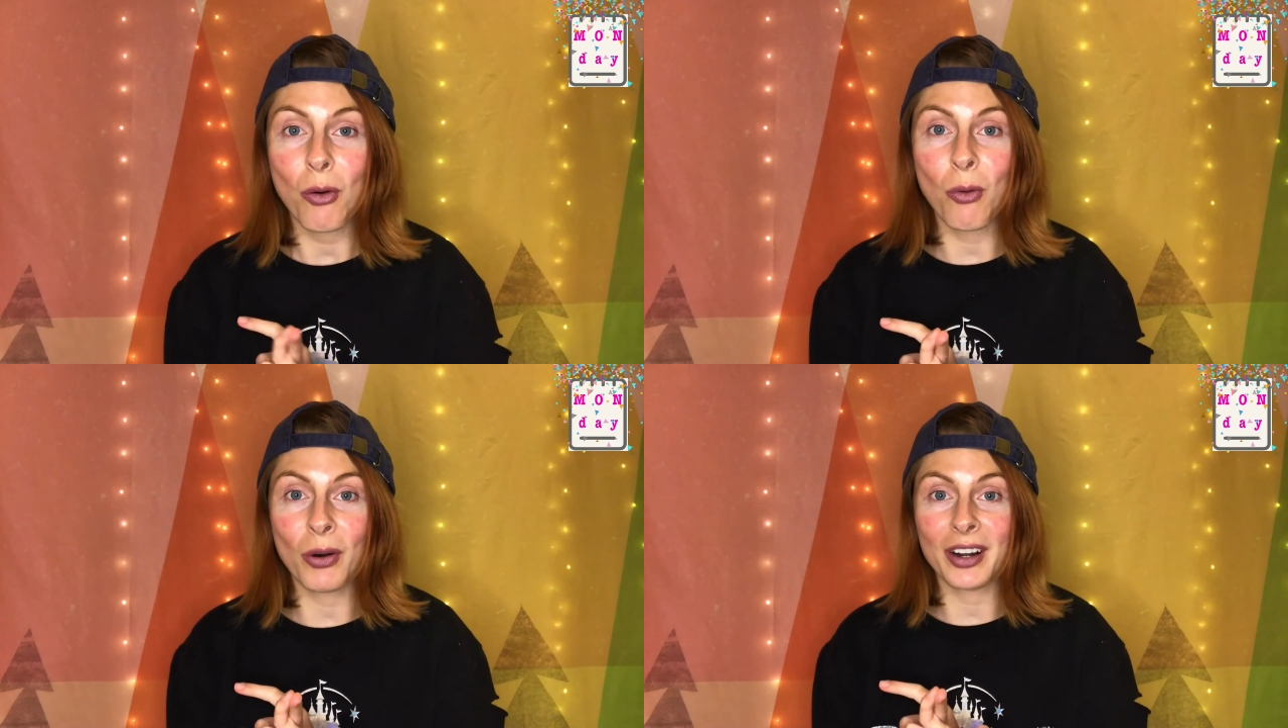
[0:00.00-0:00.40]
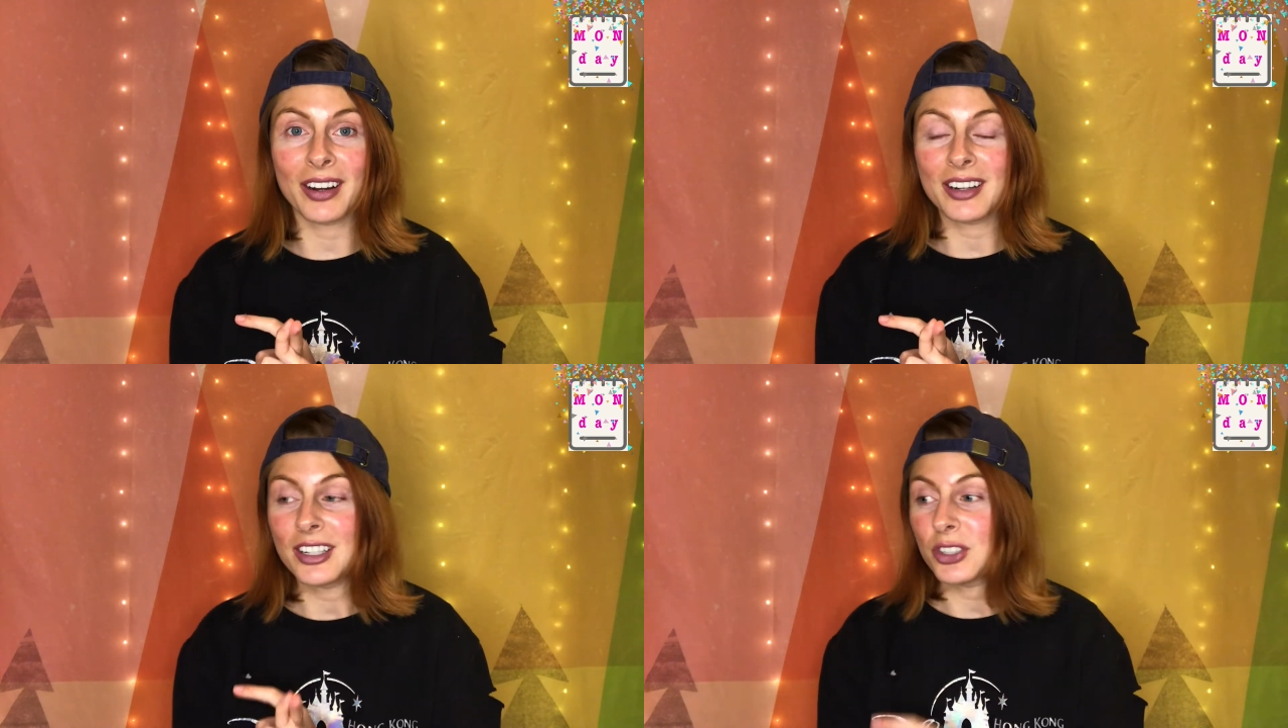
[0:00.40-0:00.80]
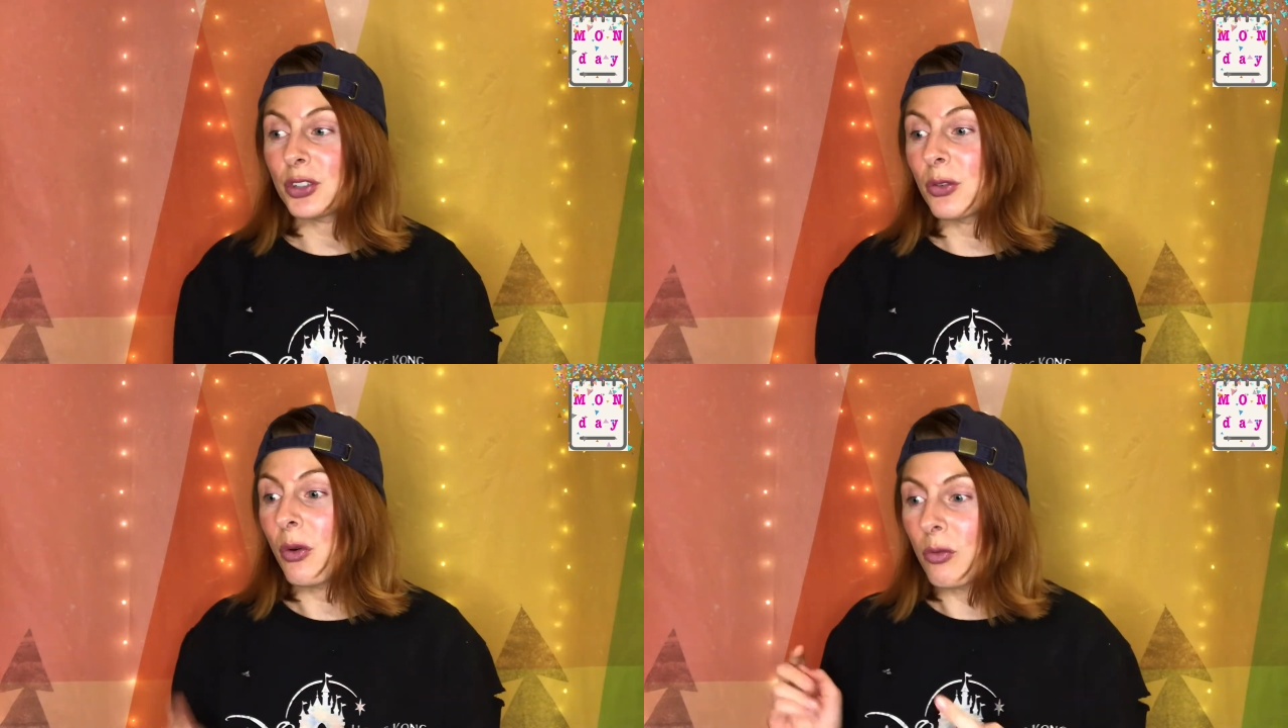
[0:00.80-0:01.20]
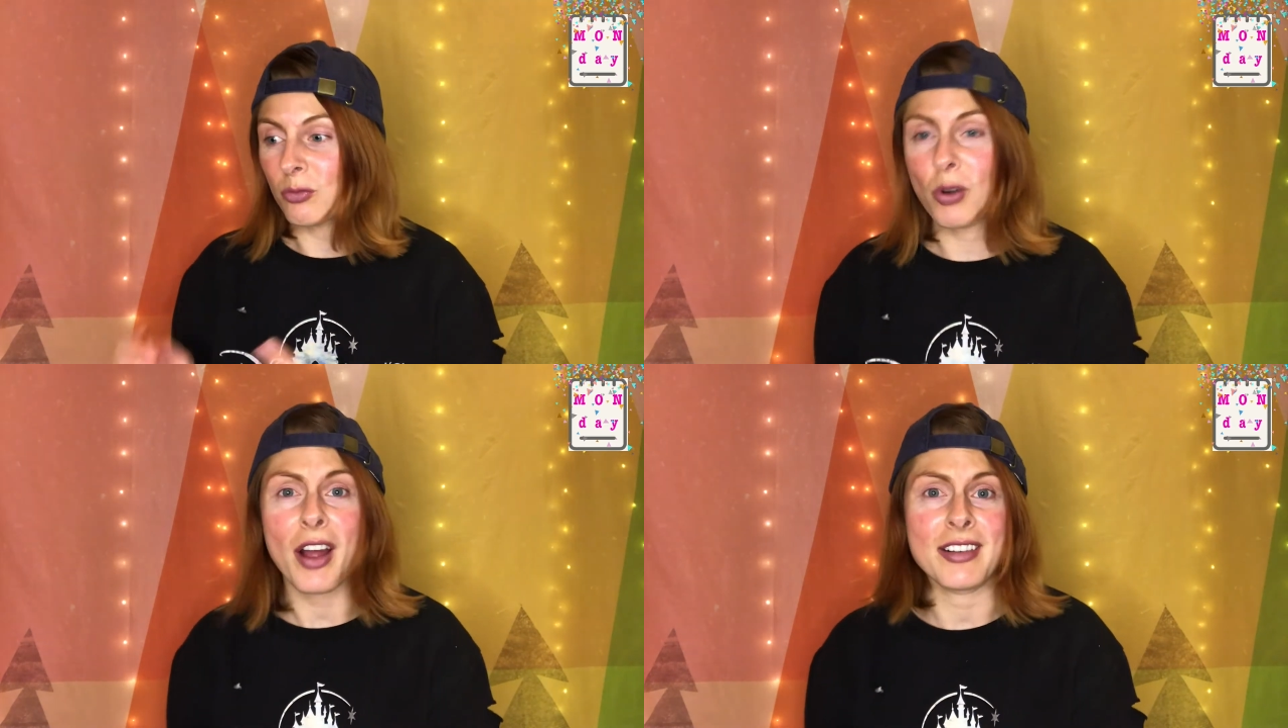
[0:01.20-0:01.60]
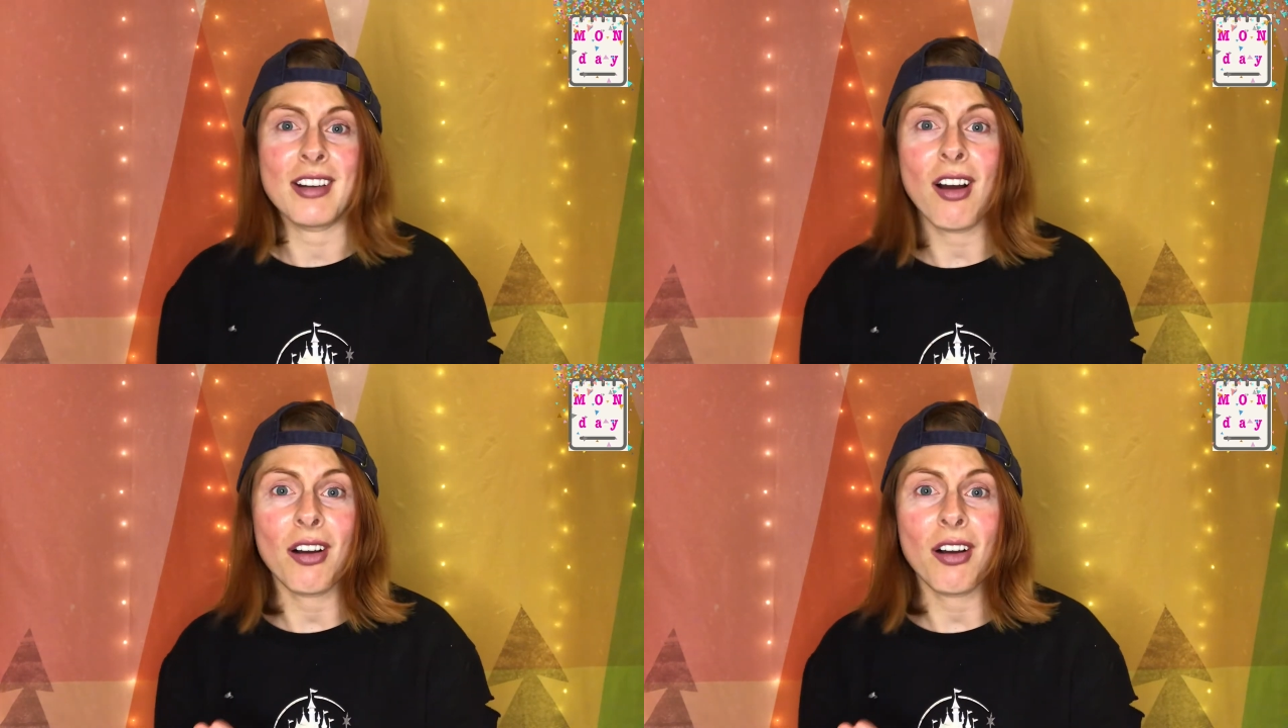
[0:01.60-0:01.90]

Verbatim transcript: or to run